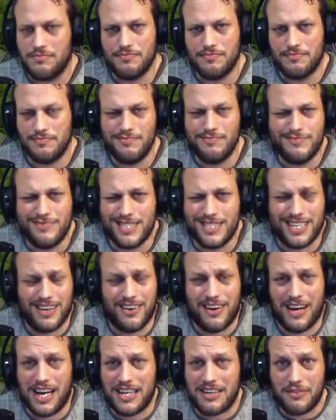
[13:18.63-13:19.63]
So I
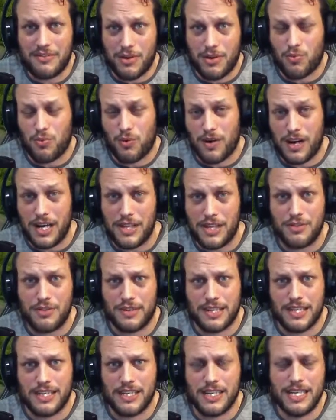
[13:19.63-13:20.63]
don't know why they're in
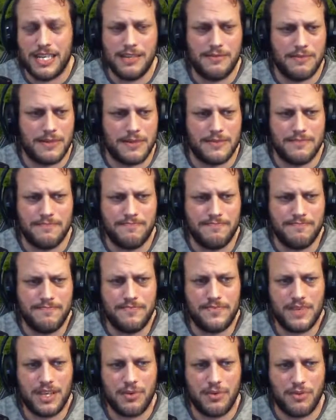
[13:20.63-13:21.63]
there, but
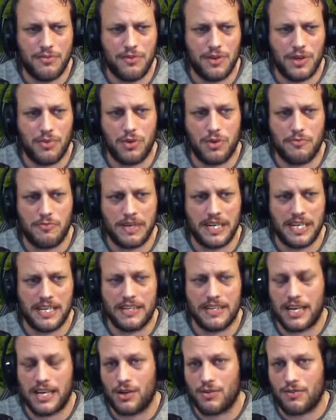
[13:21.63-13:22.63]
you would have thought it would have been in
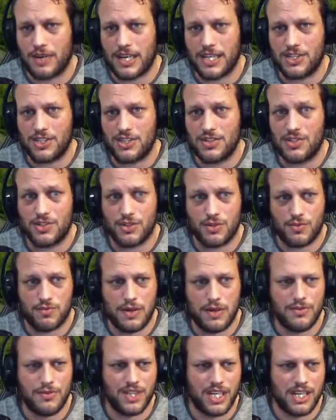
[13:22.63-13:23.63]
decorations or road
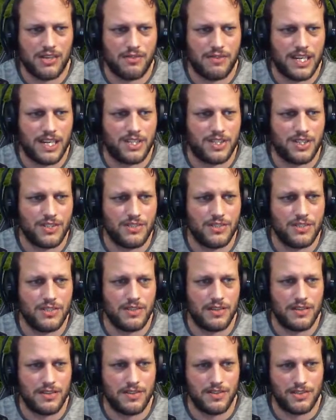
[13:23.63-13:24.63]
decorations,
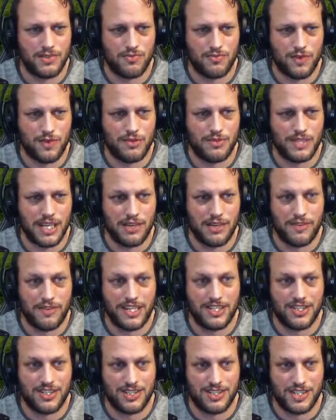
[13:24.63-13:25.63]
because road
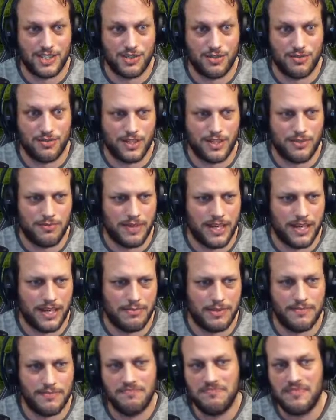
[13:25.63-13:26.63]
decorations is already up there. But
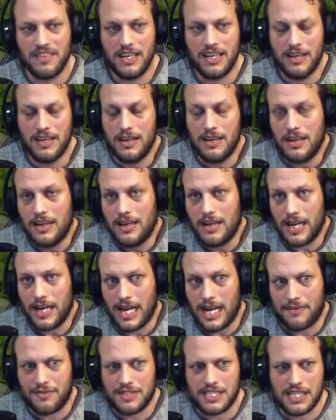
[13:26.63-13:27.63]
in
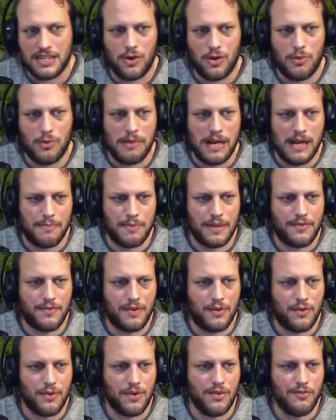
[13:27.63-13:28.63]
every single map, if you
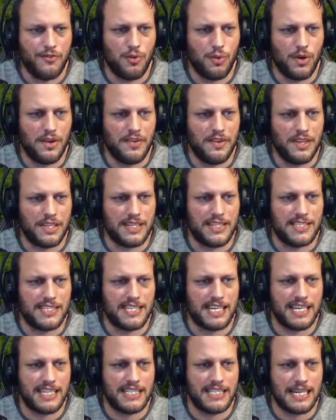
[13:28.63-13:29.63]
look for one that
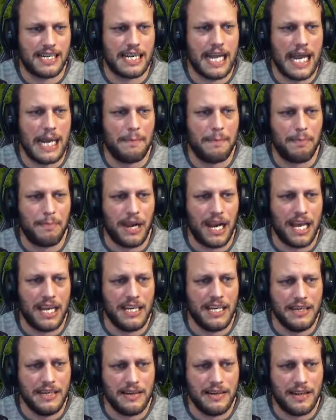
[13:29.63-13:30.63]
says Gameplay,
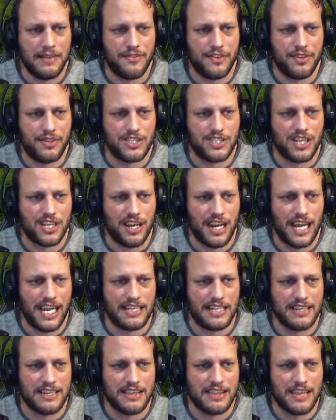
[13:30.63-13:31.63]
if you select
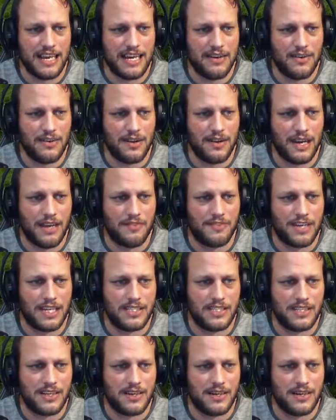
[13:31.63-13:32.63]
that on the left hand
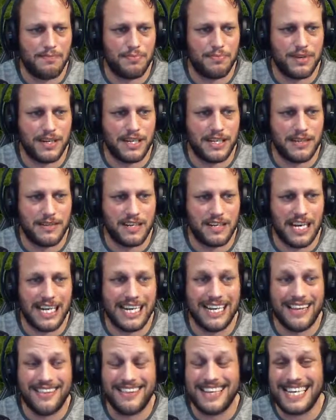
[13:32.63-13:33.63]
side, click
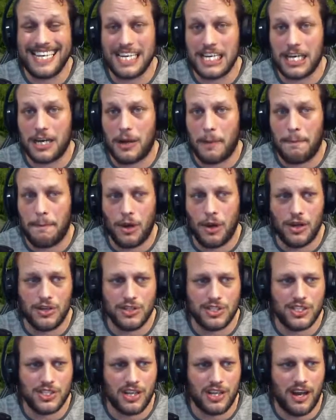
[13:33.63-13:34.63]
the little
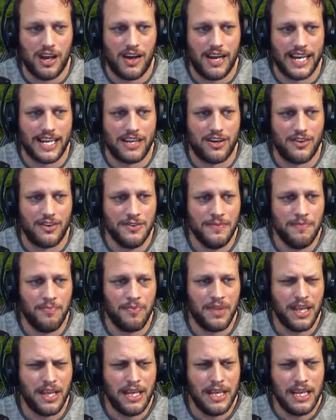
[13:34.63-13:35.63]
plus icon,
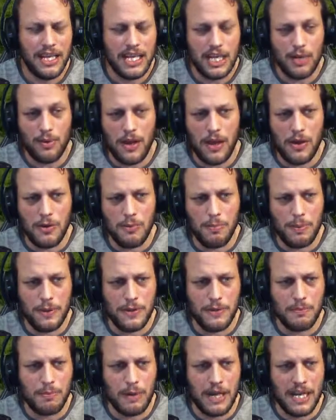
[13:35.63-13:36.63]
it will open up
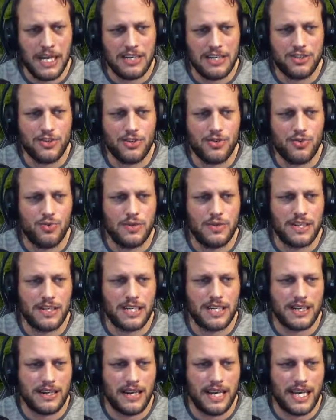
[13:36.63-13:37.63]
a new little
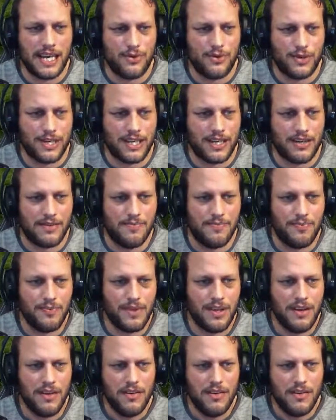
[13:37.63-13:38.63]
area.
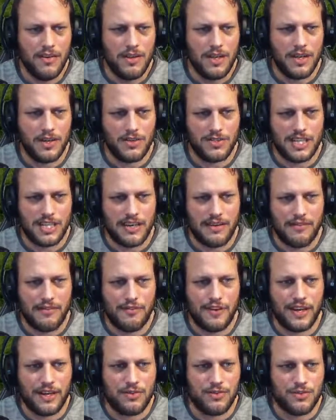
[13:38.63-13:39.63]
It'll say
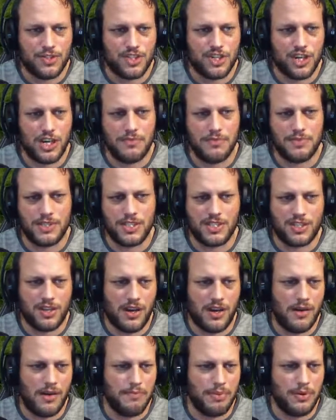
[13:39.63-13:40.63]
vehicle shop,
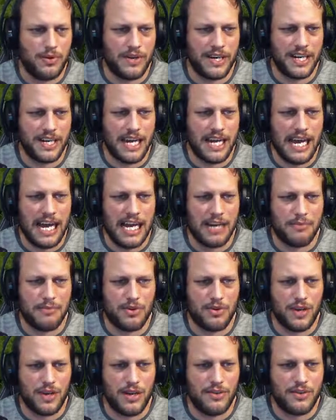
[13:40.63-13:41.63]
start point, animal
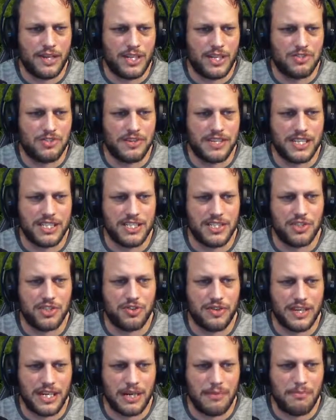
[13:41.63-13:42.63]
loading triggers,
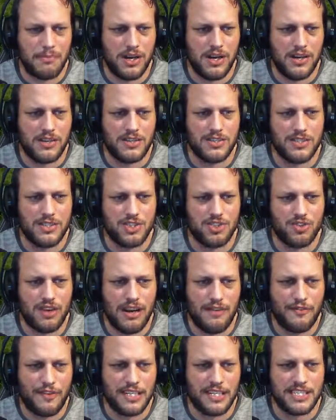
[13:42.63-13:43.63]
trigger markers,
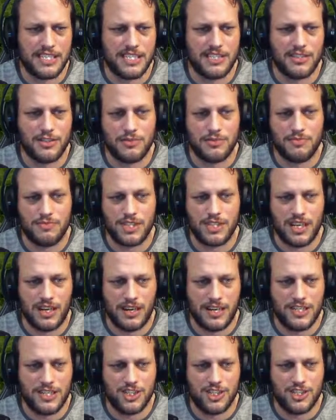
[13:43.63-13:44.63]
traffic systems,
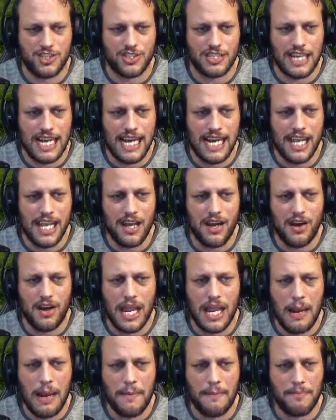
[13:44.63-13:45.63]
collisions, AI.
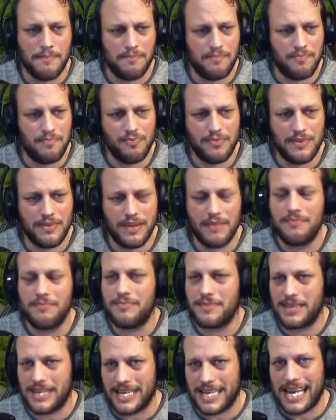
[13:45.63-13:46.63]

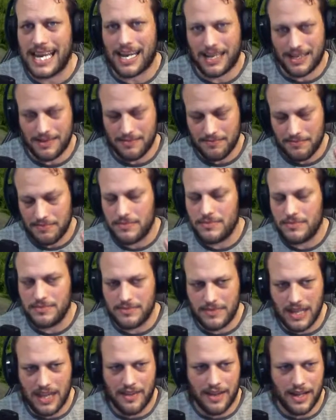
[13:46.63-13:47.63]
You get it. They're
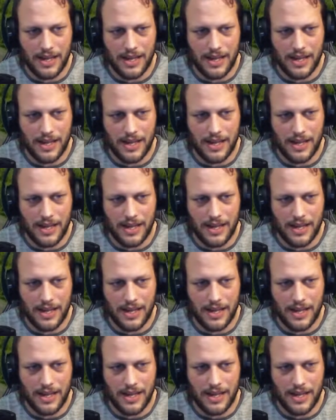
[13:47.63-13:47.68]
there.